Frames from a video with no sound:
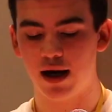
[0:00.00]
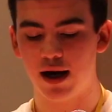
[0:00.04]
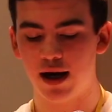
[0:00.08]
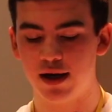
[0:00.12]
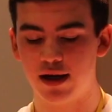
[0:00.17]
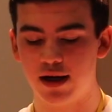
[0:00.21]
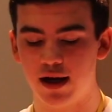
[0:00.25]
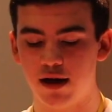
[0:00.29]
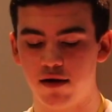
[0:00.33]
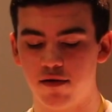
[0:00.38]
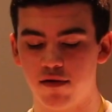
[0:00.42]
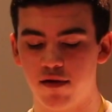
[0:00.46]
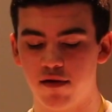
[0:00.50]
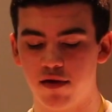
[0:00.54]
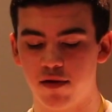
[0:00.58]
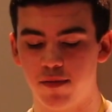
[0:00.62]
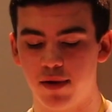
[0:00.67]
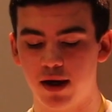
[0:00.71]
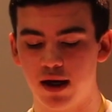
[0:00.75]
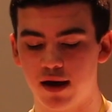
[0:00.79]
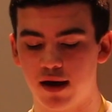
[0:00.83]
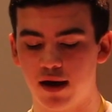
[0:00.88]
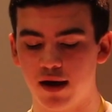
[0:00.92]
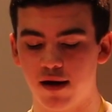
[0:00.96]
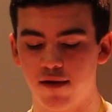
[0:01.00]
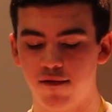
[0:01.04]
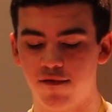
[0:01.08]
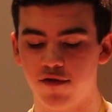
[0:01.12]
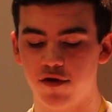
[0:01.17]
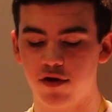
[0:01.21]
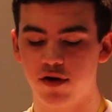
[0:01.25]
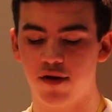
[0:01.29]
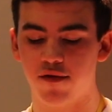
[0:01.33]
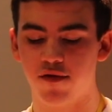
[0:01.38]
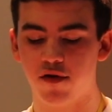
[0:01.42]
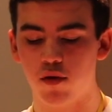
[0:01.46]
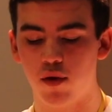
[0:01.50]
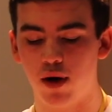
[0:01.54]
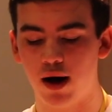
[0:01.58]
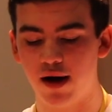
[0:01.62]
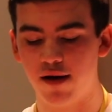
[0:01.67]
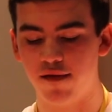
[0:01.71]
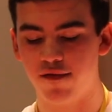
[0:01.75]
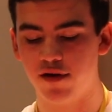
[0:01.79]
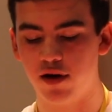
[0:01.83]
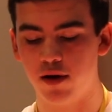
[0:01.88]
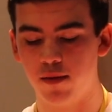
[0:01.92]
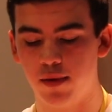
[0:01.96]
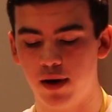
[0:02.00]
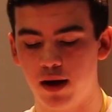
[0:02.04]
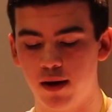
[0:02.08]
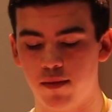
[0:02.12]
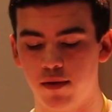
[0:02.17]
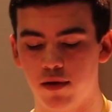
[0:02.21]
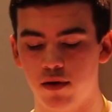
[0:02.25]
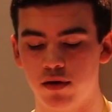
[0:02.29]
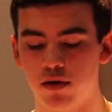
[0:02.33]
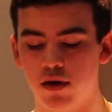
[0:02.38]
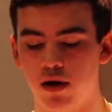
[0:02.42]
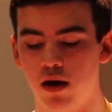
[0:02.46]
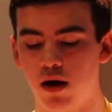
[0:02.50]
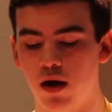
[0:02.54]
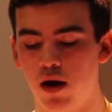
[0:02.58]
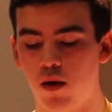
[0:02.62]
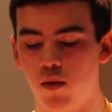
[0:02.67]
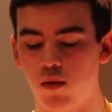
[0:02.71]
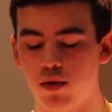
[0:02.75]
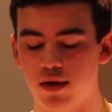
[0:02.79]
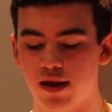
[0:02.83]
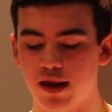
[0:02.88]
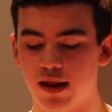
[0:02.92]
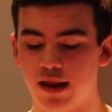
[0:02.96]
idea of speaking in front of quite a few people was